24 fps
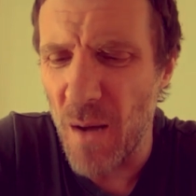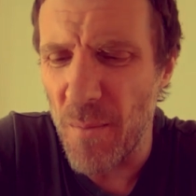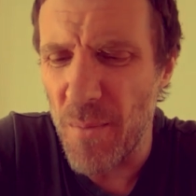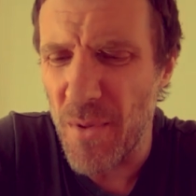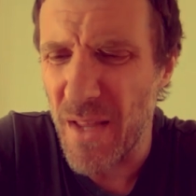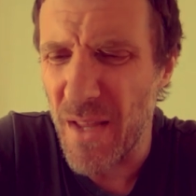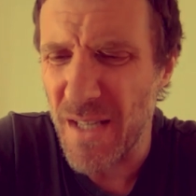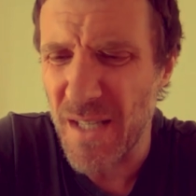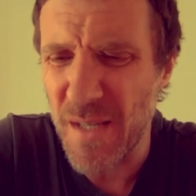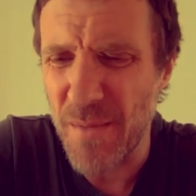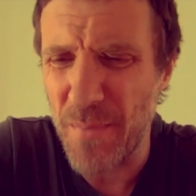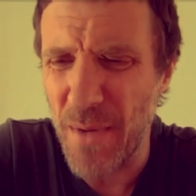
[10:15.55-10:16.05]
But
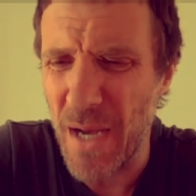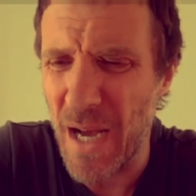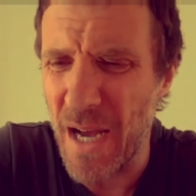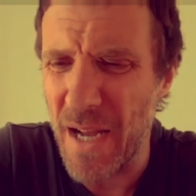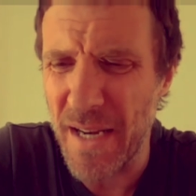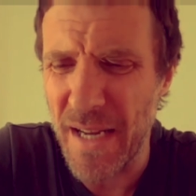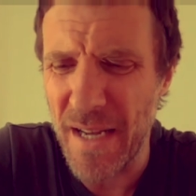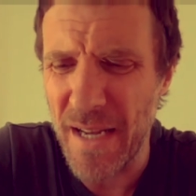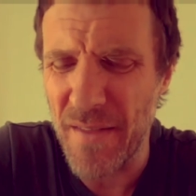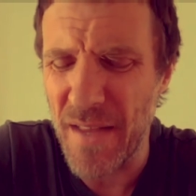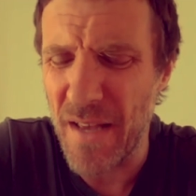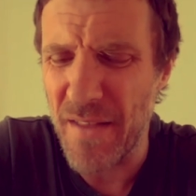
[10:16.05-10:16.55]
that's about
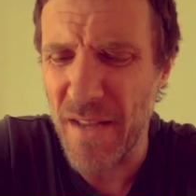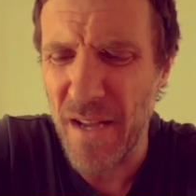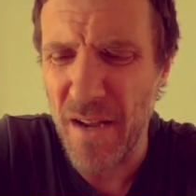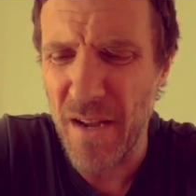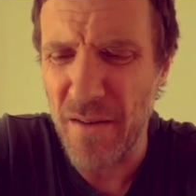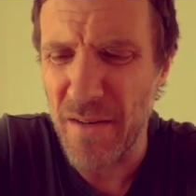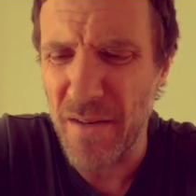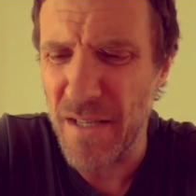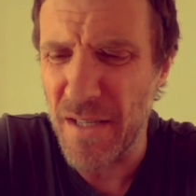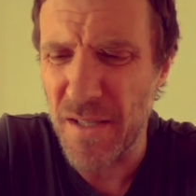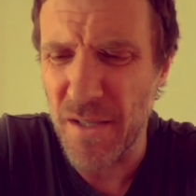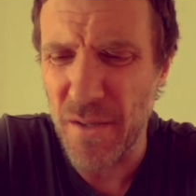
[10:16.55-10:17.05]
it. They're the
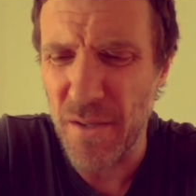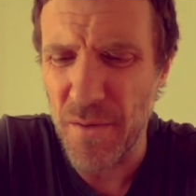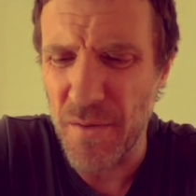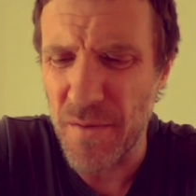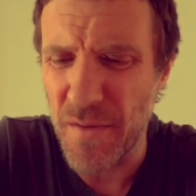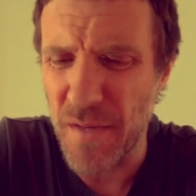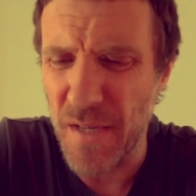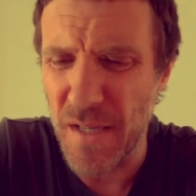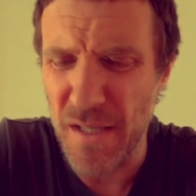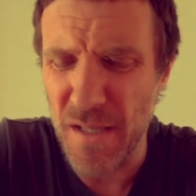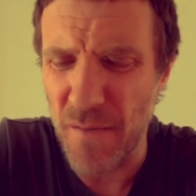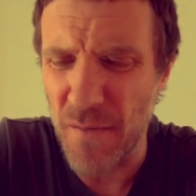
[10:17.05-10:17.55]
only two
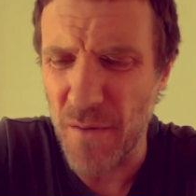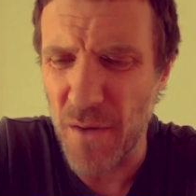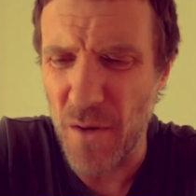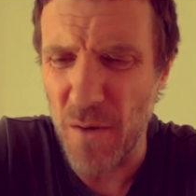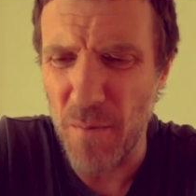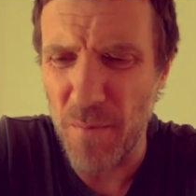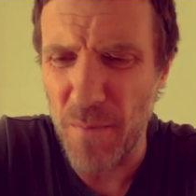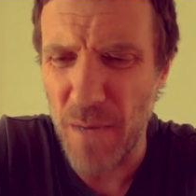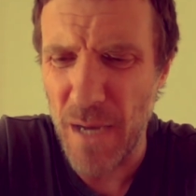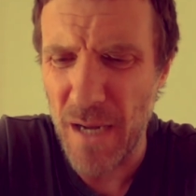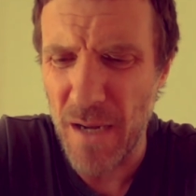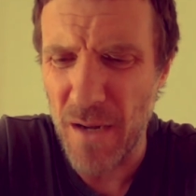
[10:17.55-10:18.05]
things I've
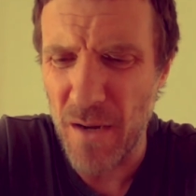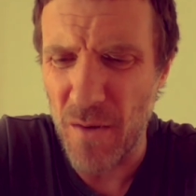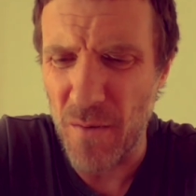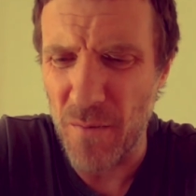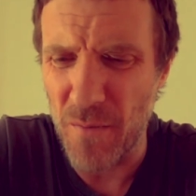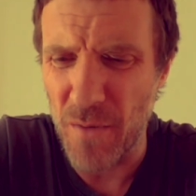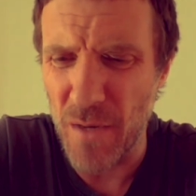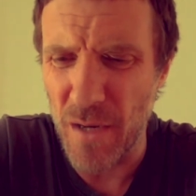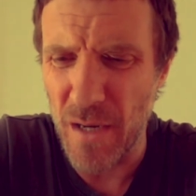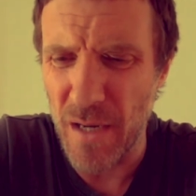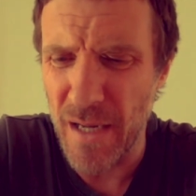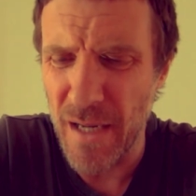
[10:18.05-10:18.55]
gone back on,
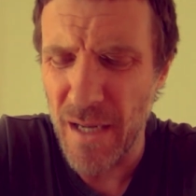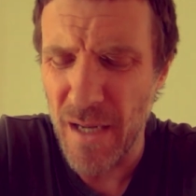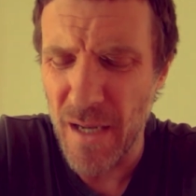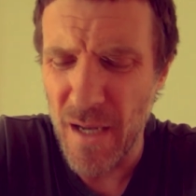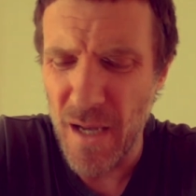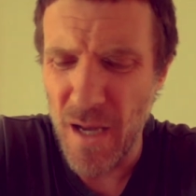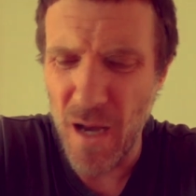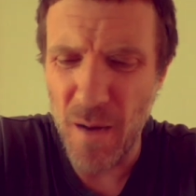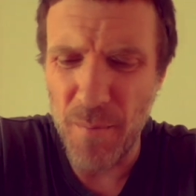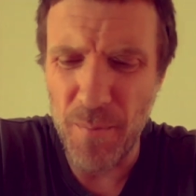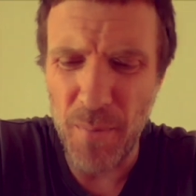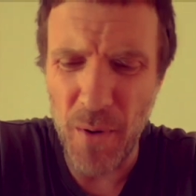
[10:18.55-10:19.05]
really.
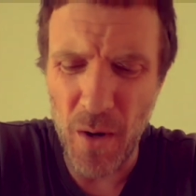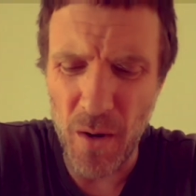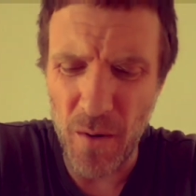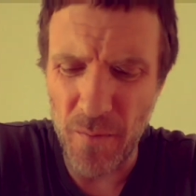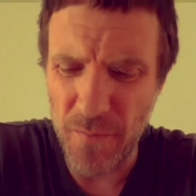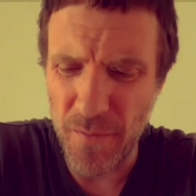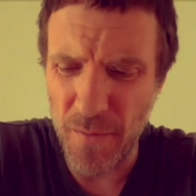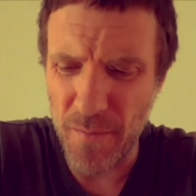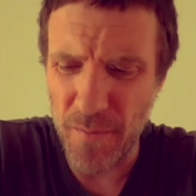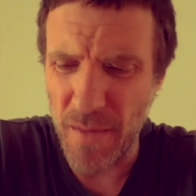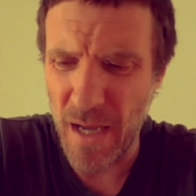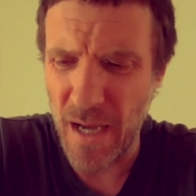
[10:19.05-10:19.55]
Apart
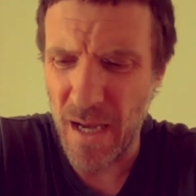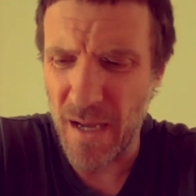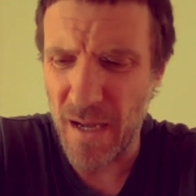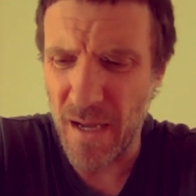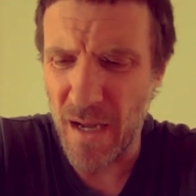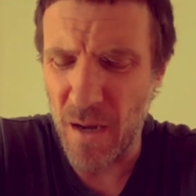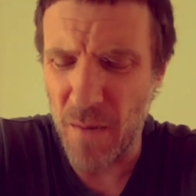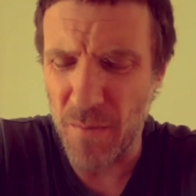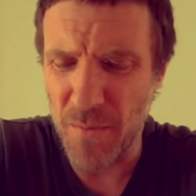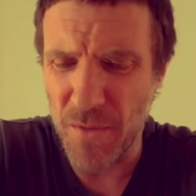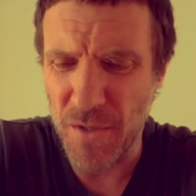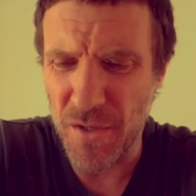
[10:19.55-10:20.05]
from that,
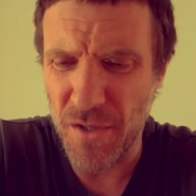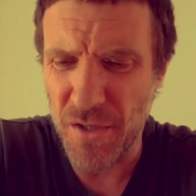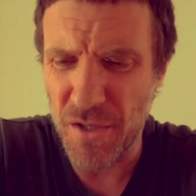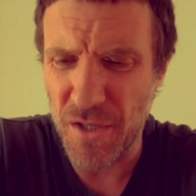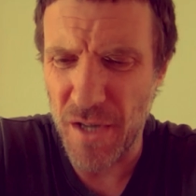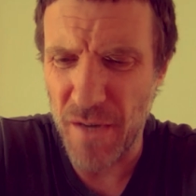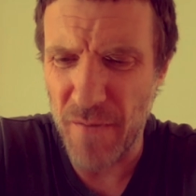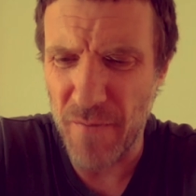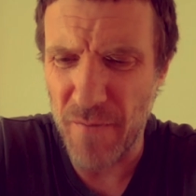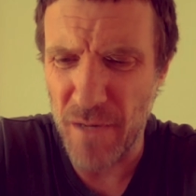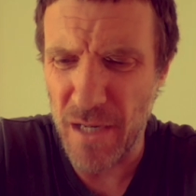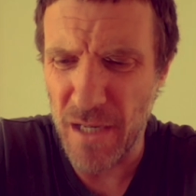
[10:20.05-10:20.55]
I'm just
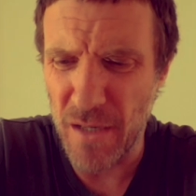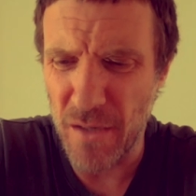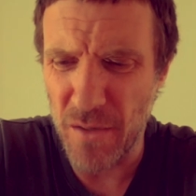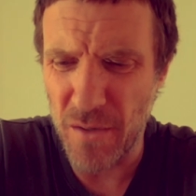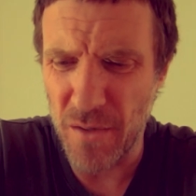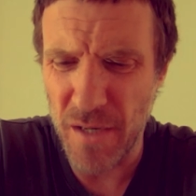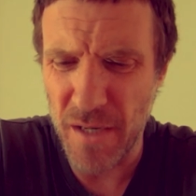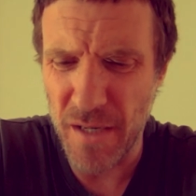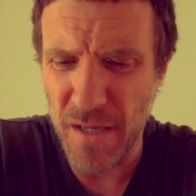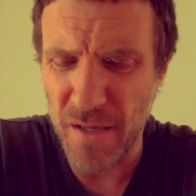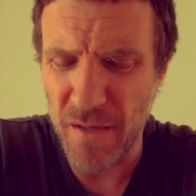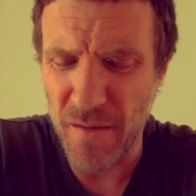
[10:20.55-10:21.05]
generally
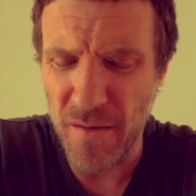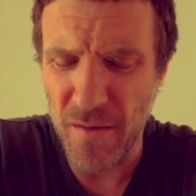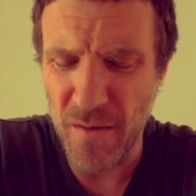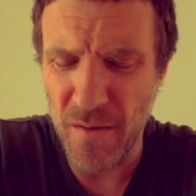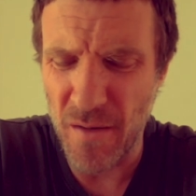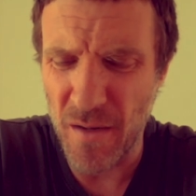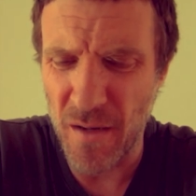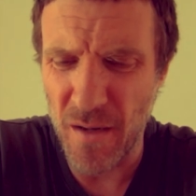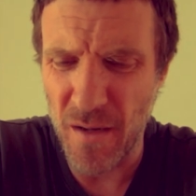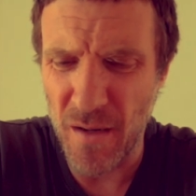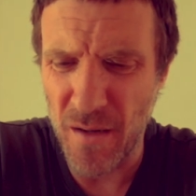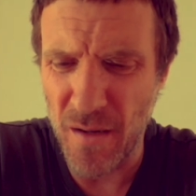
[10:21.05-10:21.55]
looking at
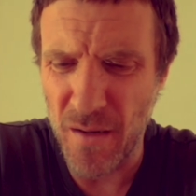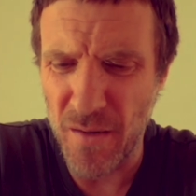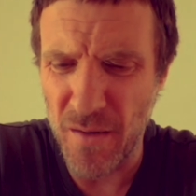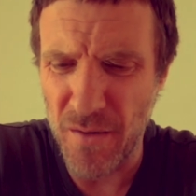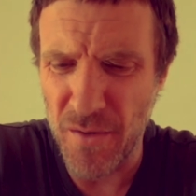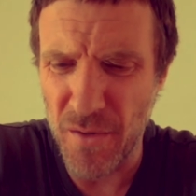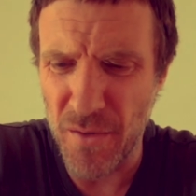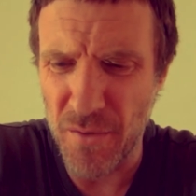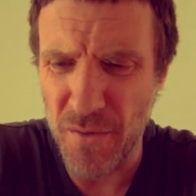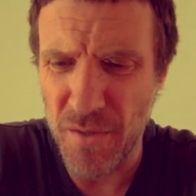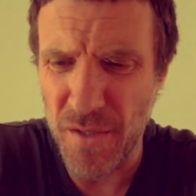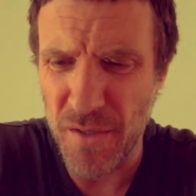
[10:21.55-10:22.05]

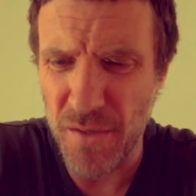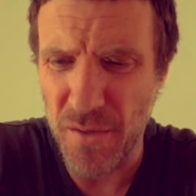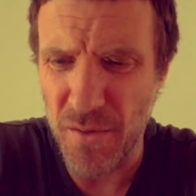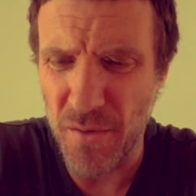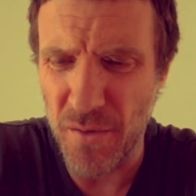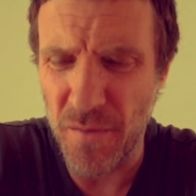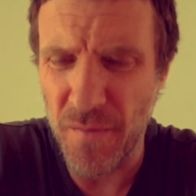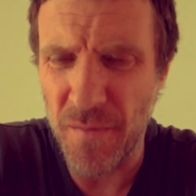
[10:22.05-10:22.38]
new stuff.